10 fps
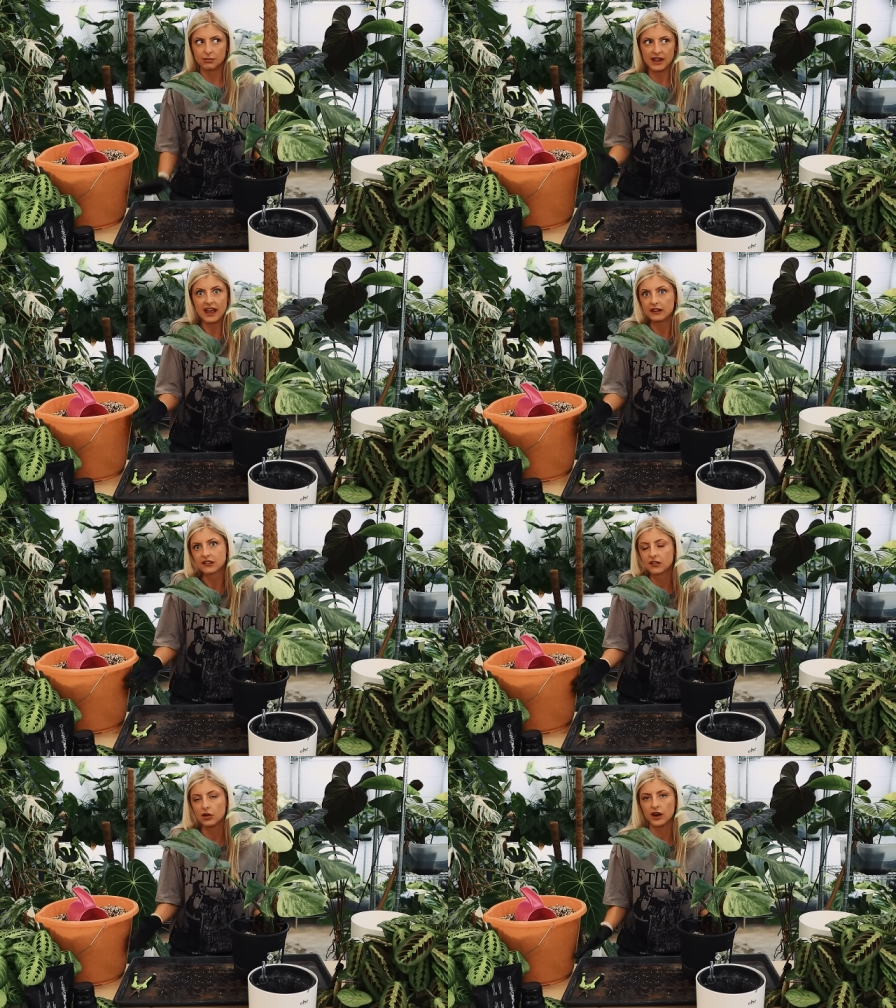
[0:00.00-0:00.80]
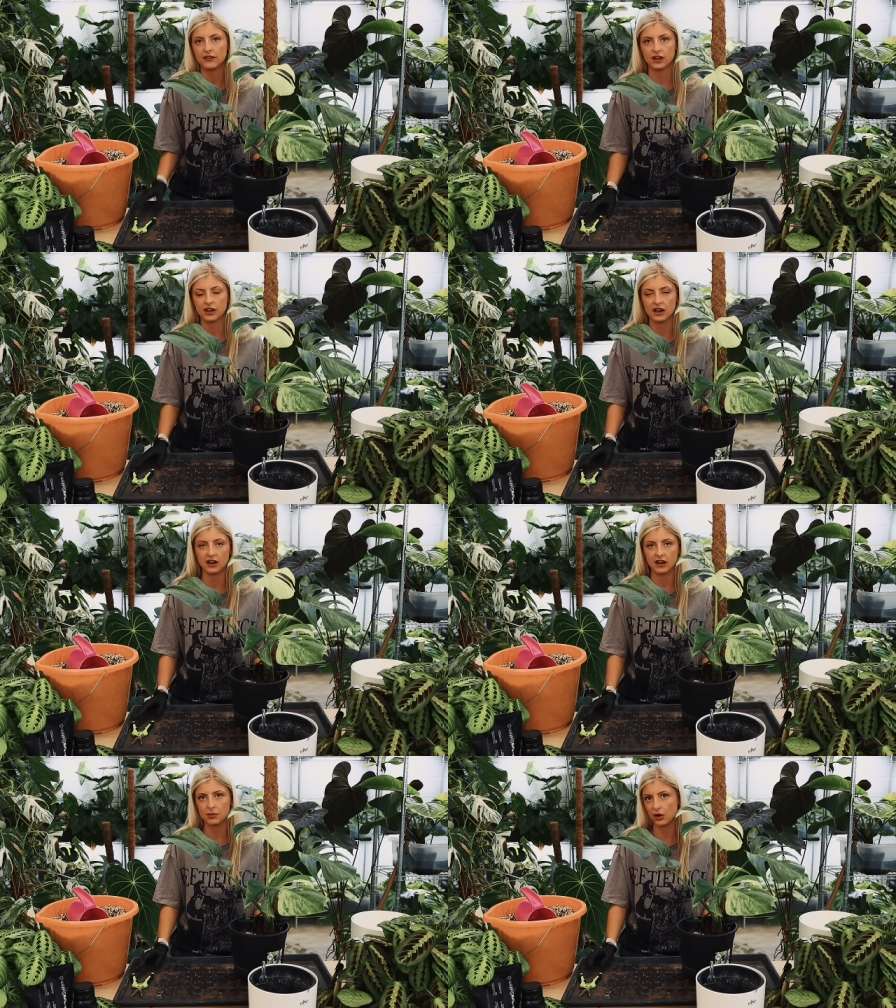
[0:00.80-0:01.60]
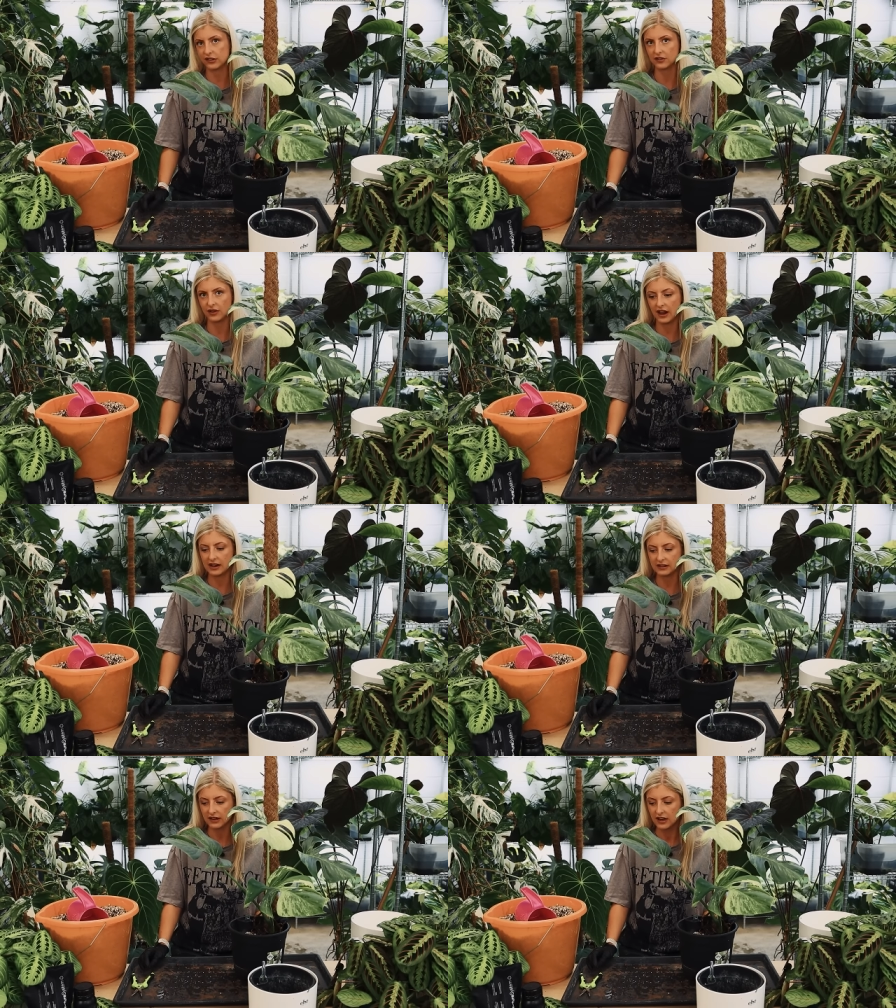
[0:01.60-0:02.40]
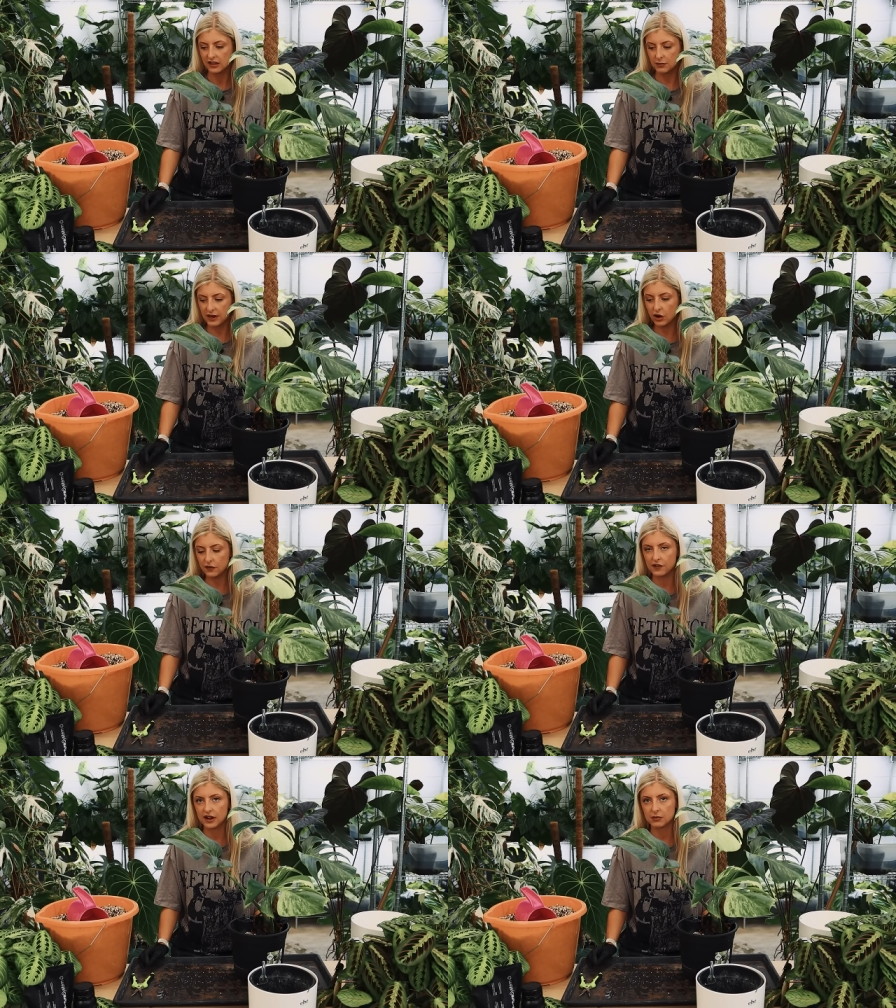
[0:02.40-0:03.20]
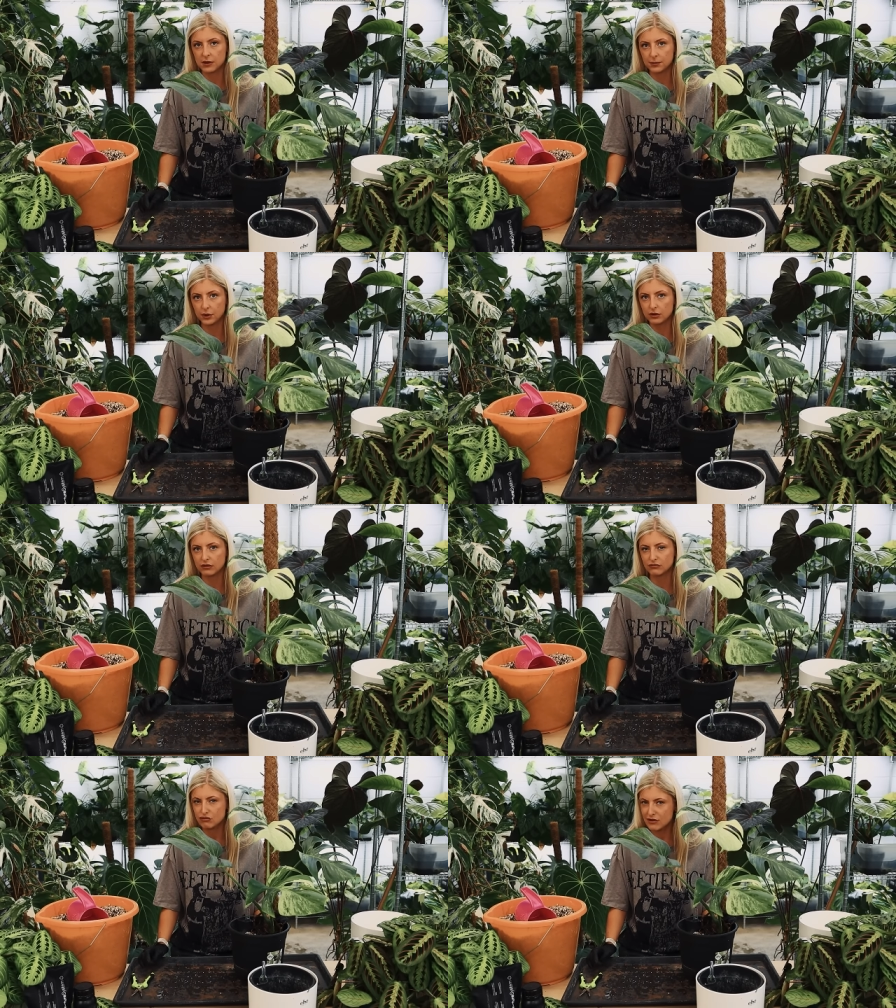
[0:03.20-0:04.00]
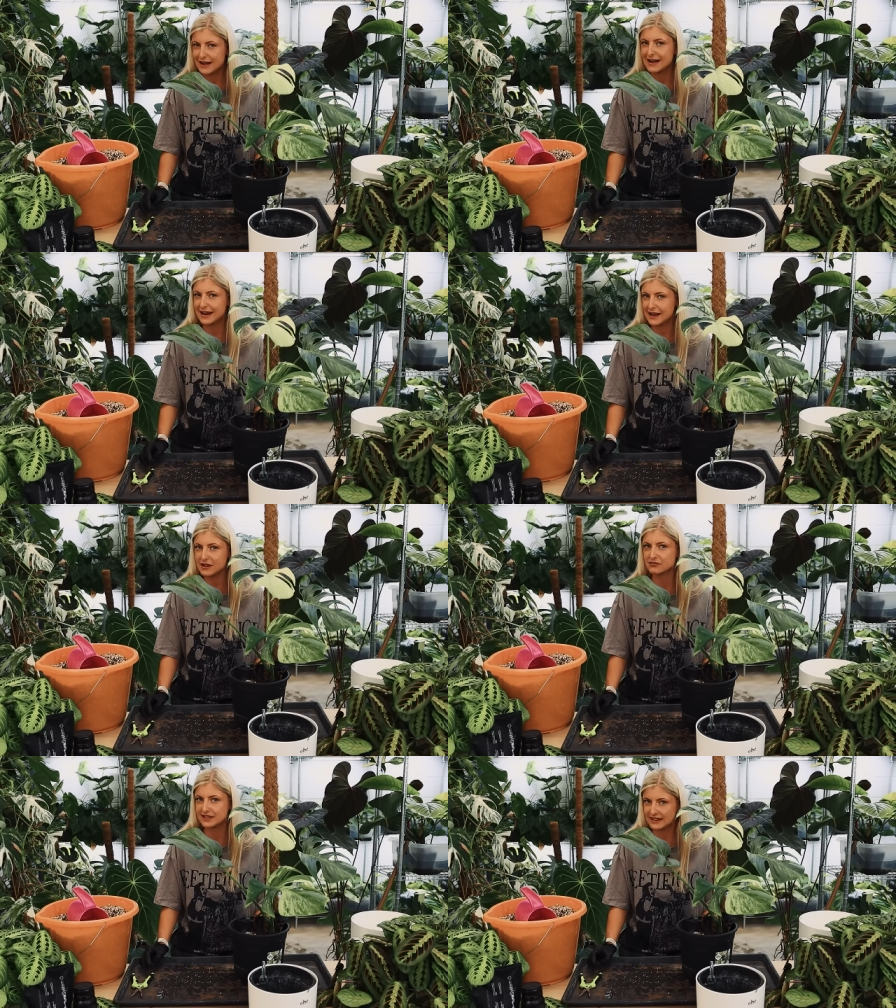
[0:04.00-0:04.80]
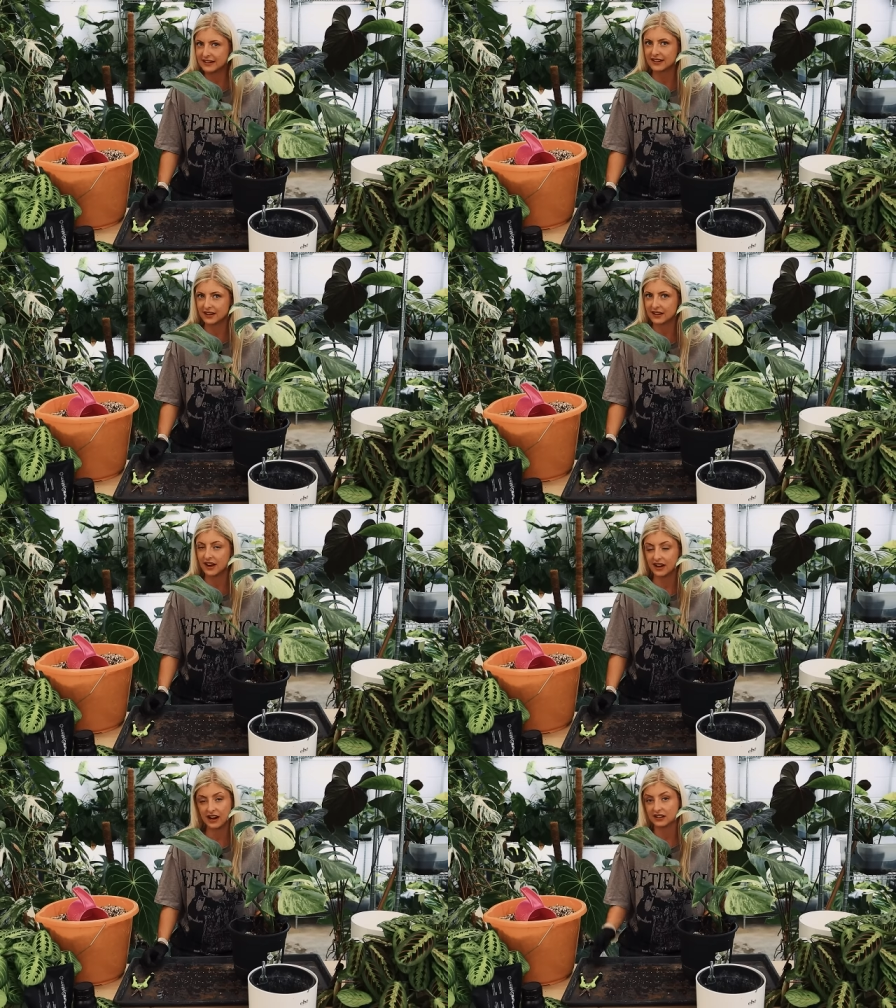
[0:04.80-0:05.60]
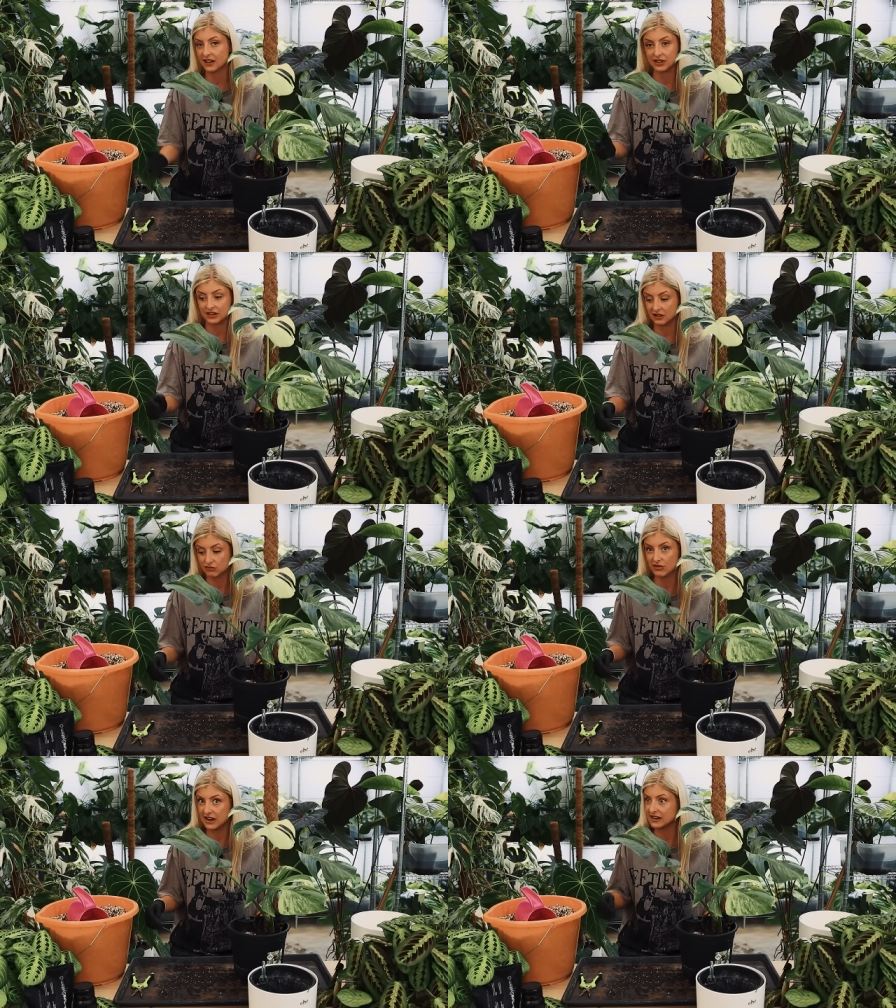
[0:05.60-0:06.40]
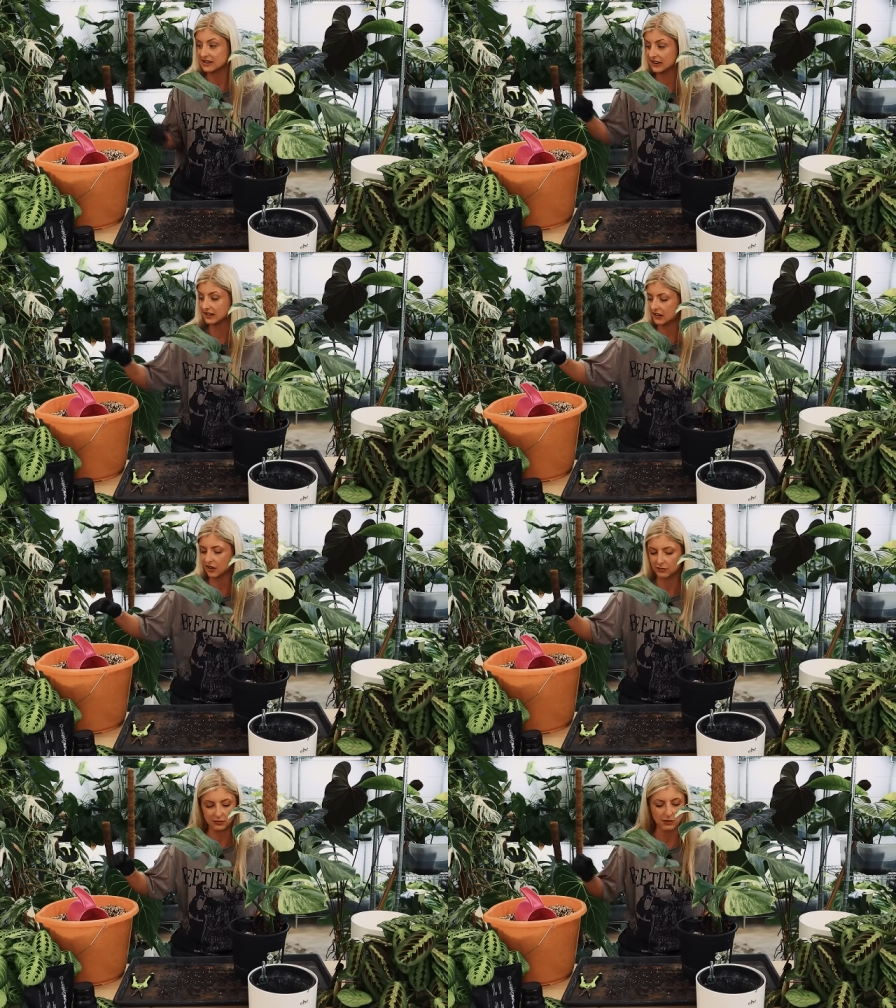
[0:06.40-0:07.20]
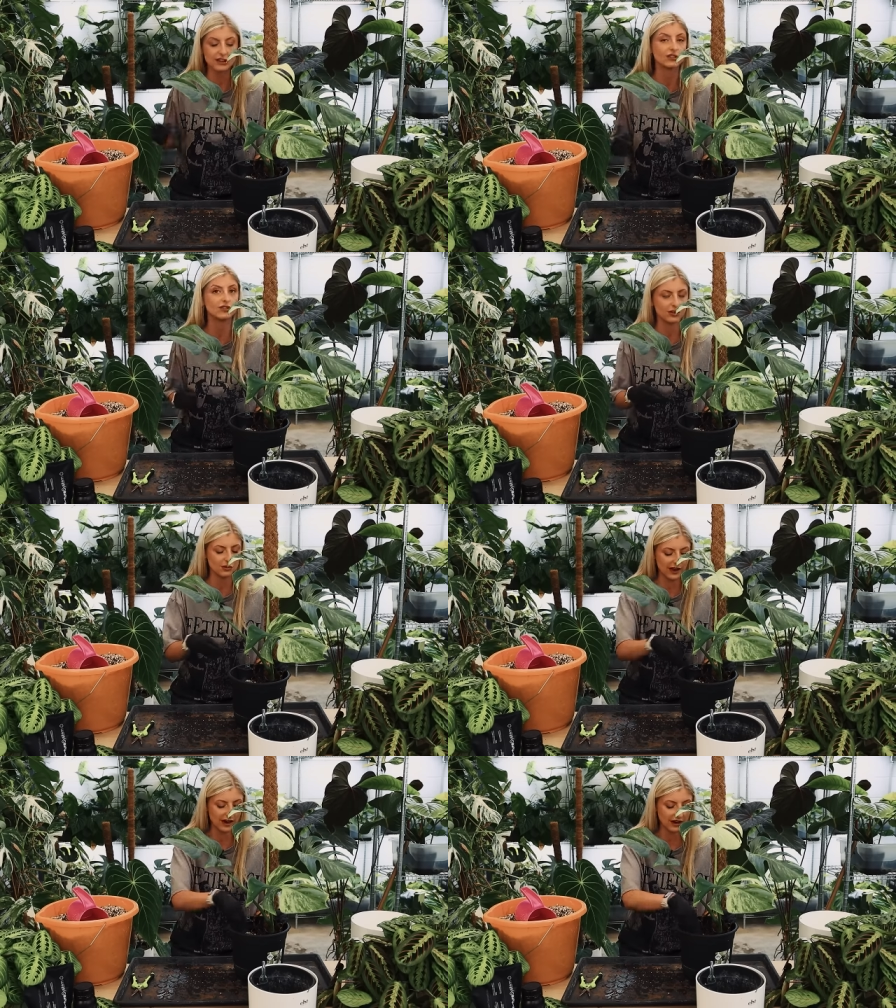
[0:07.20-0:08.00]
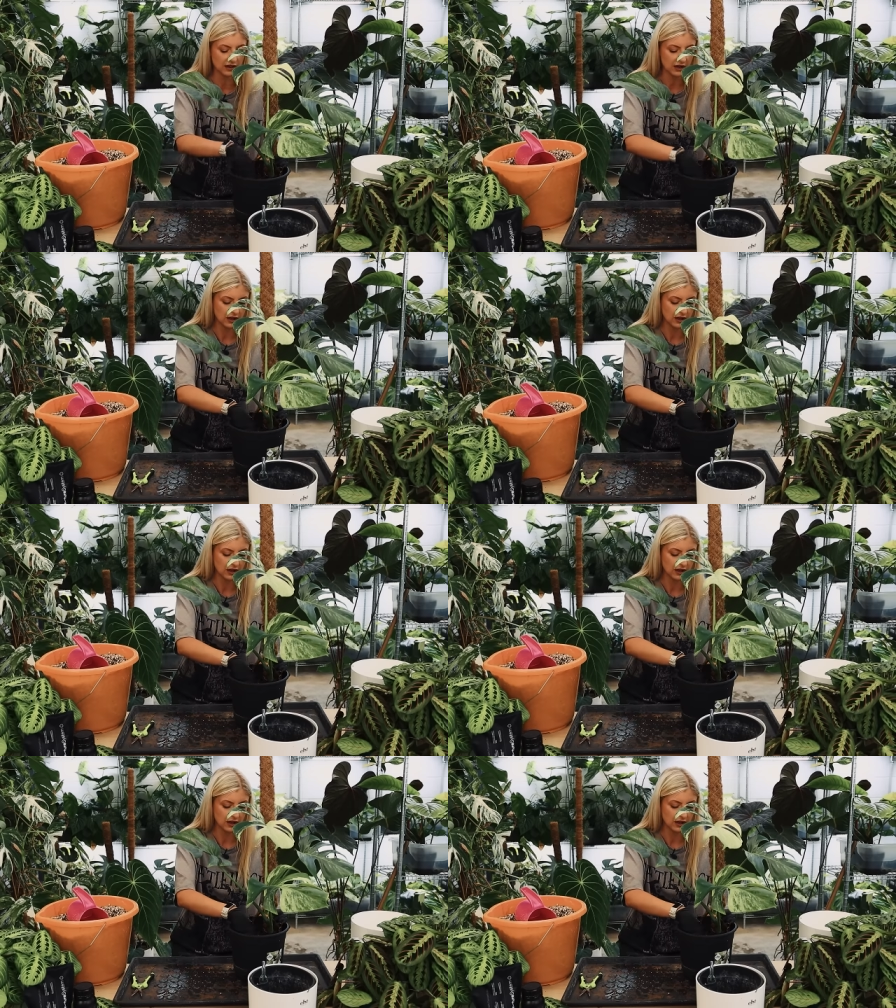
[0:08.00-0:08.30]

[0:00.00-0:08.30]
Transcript: PX or whatever in a, in a positive light. They've been offering people really decent, like I'll give it to you, really decent sums of money to do that